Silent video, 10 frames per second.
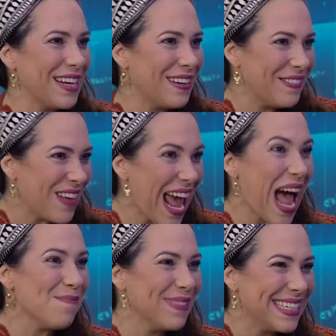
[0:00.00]
that have
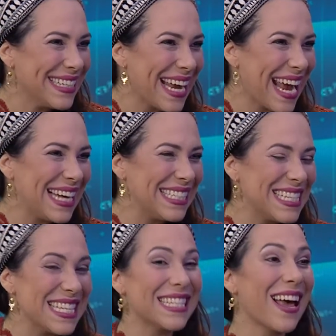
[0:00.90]
happened as
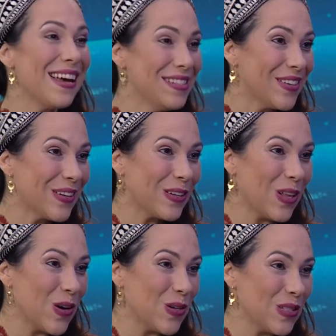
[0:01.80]
the skies are
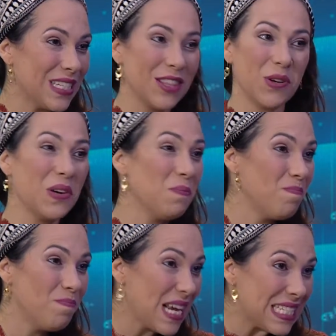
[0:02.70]
closed and there are
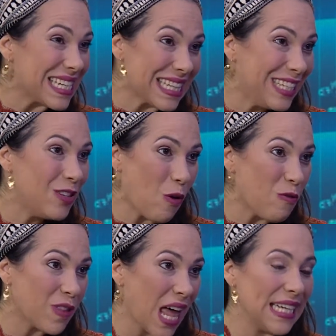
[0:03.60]
basically no
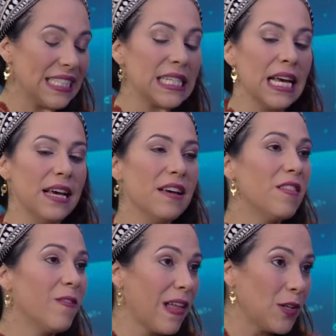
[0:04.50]
flights.
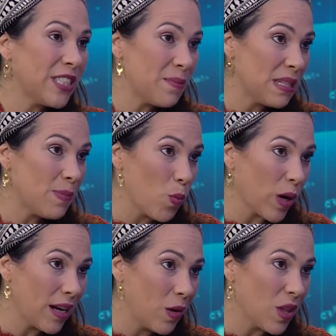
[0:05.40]
The fellowship has been
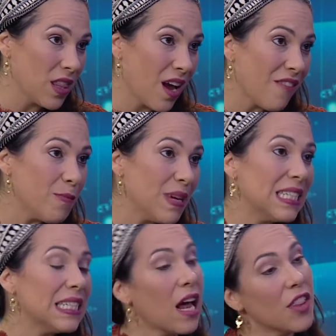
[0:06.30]
working with the
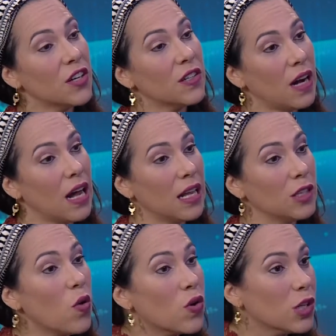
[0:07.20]
government and other
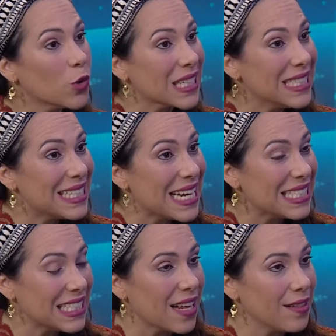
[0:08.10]
local
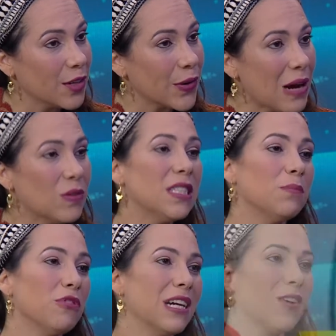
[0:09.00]
organizations on the ground to
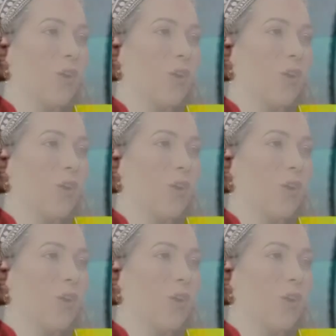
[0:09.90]
bring